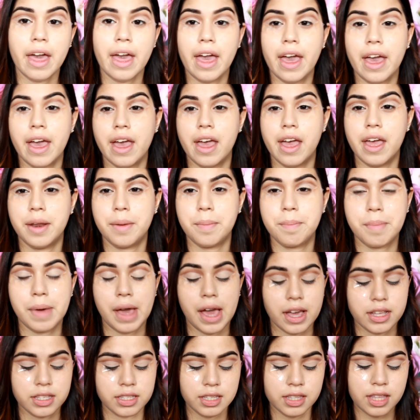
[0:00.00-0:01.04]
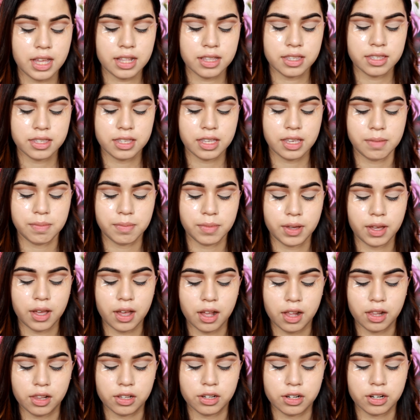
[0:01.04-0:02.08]
and back to that same
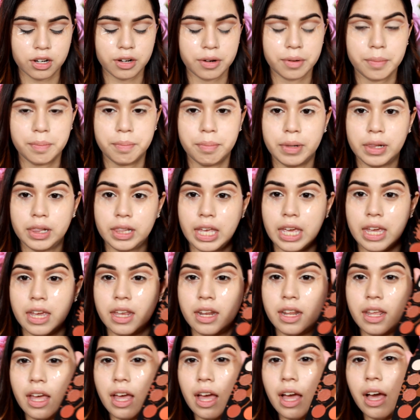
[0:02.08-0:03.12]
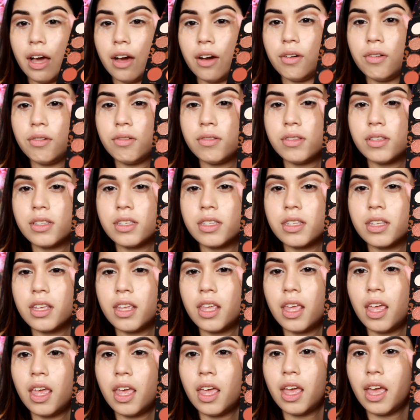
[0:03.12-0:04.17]
color Played Out
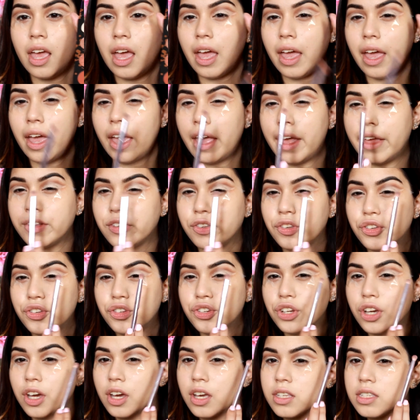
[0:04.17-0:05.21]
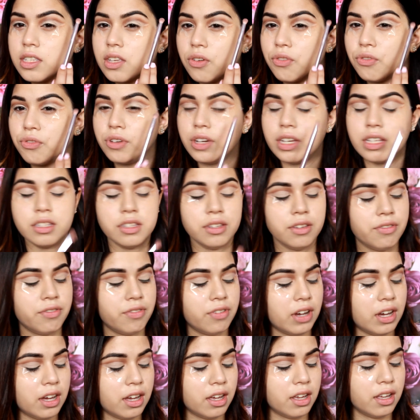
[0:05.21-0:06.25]
and just
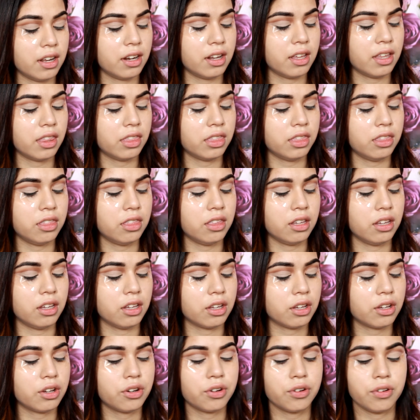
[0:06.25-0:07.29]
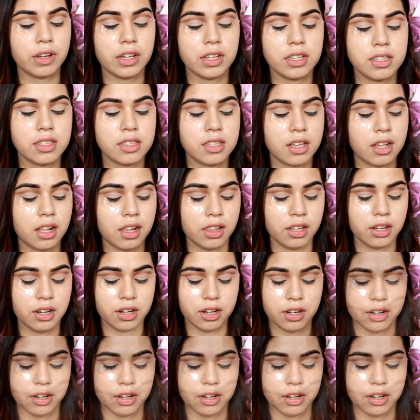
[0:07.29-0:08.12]
redefine the crease color.